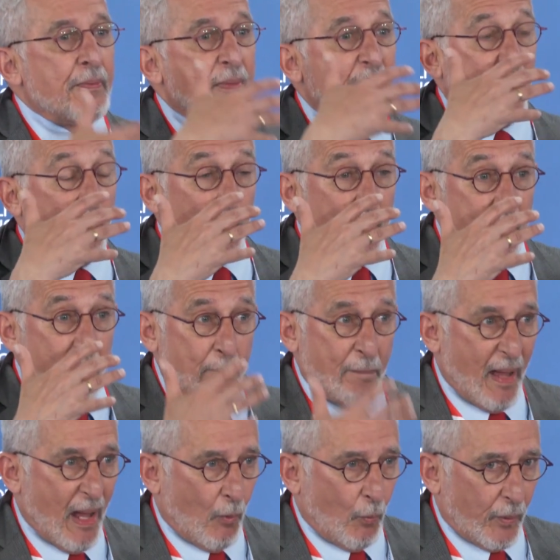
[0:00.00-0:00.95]
they were the
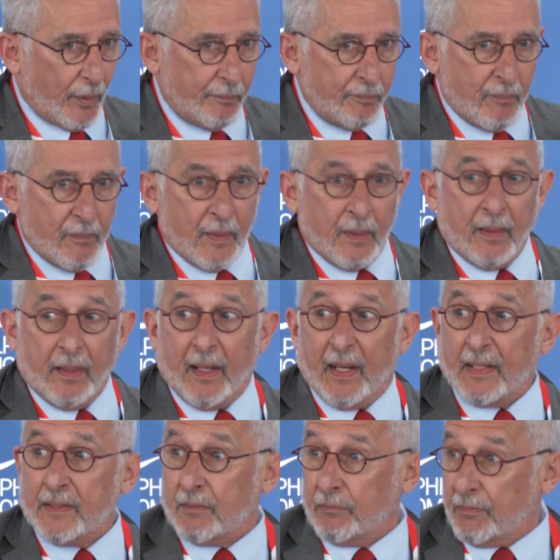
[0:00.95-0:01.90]
power.
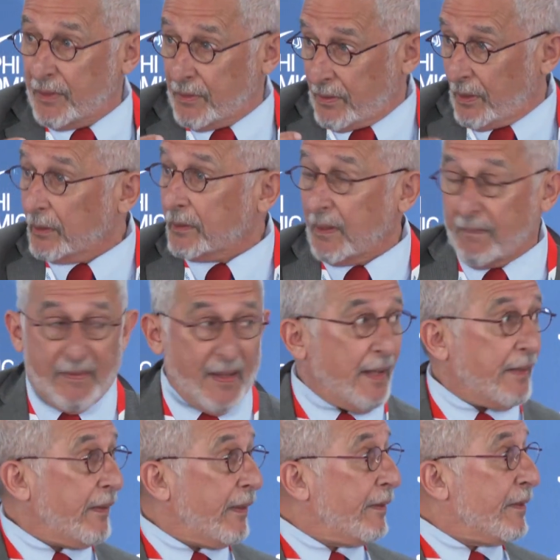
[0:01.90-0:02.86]
As a result of
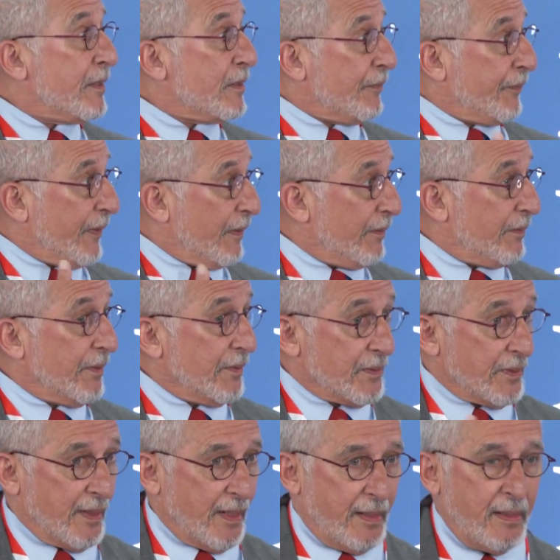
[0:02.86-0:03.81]
that, it is fair to
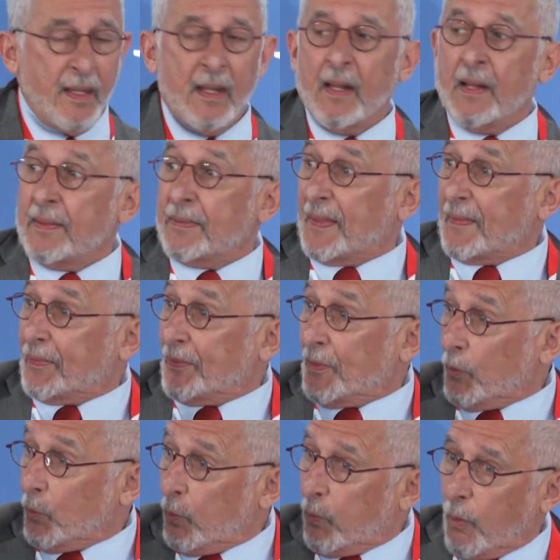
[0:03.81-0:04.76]
say that
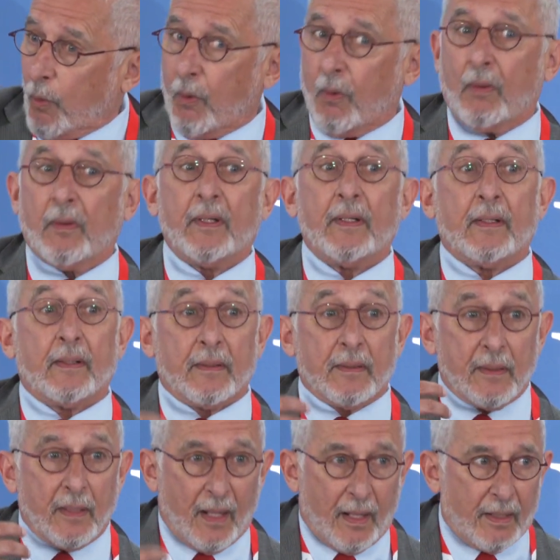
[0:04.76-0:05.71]
the war
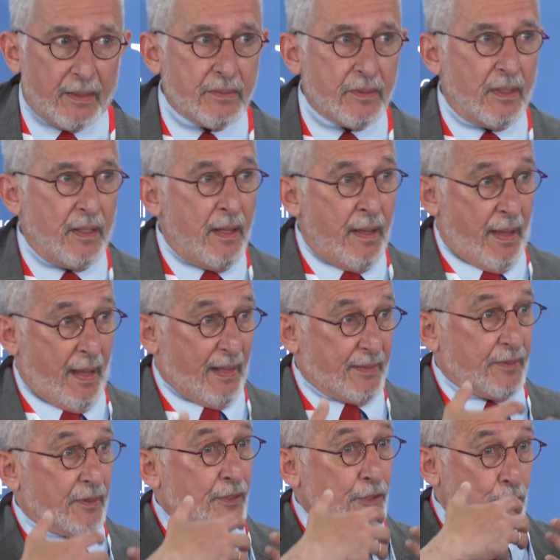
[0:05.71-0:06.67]
in Gaza
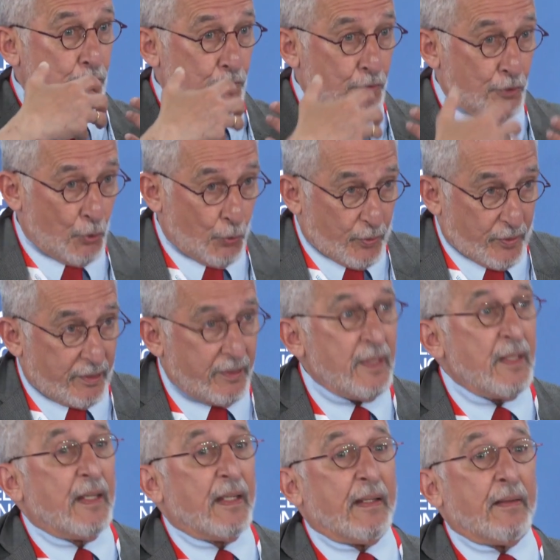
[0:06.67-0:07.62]
has its roots
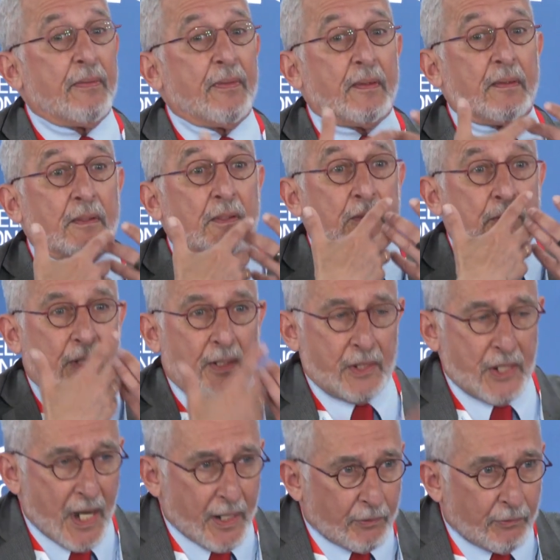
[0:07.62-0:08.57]
in the
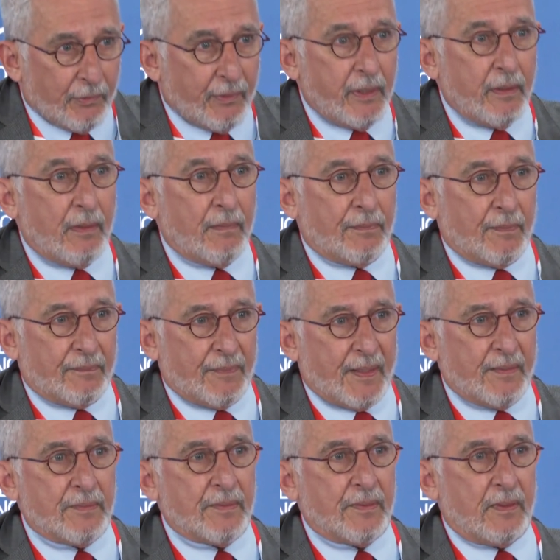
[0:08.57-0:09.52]
trajectory of
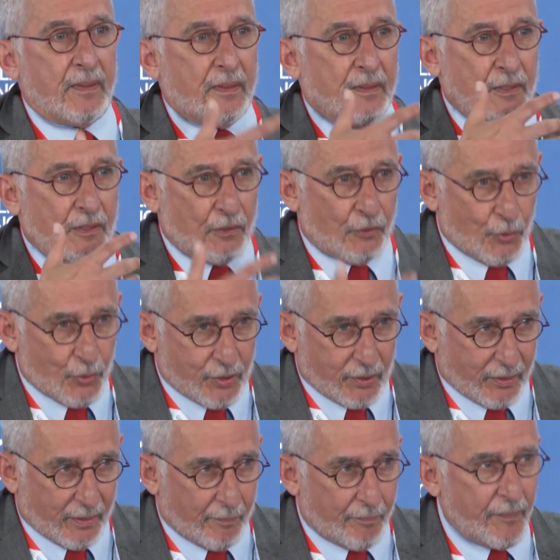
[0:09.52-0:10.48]
events in
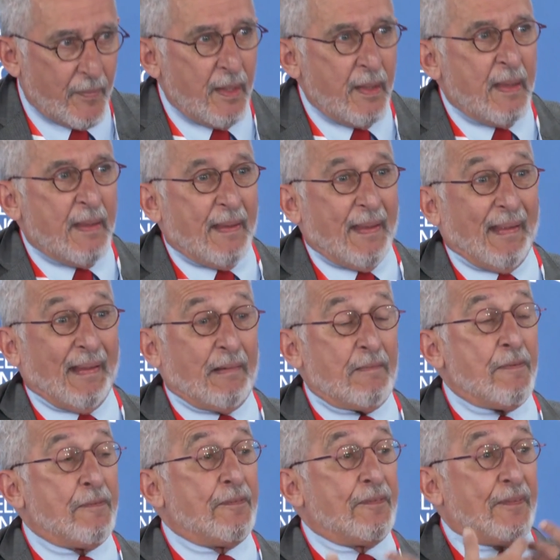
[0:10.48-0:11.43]
Jerusalem.
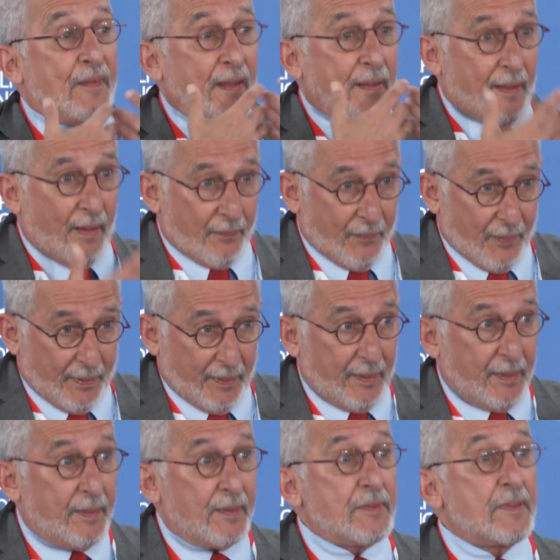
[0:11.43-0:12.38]
It fed on it.
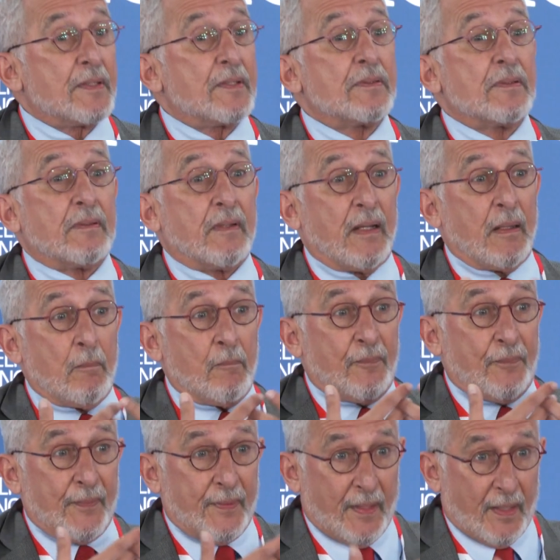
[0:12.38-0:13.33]
It is the same
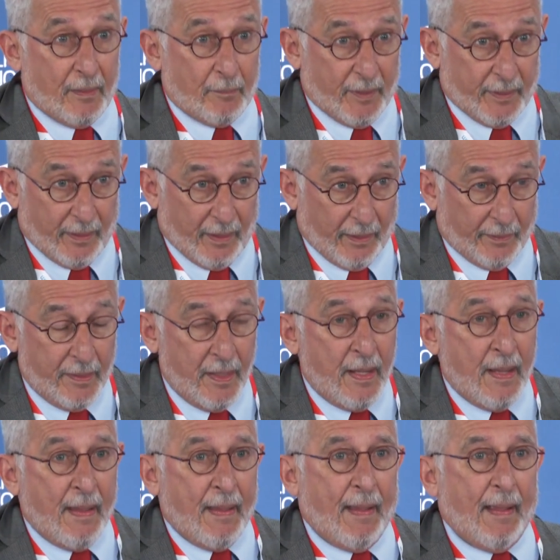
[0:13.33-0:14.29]
phenomenon,
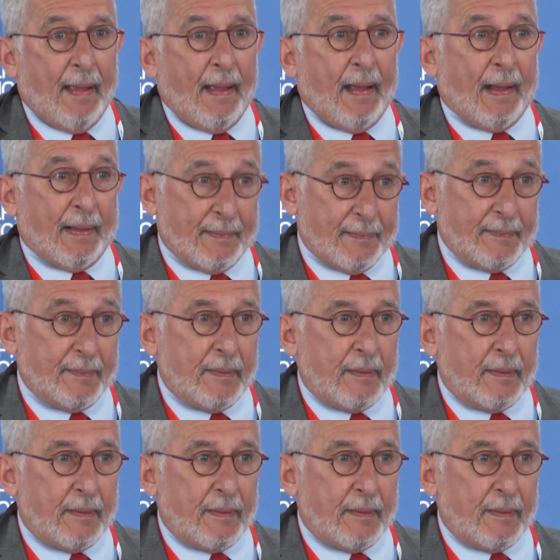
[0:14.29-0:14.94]
and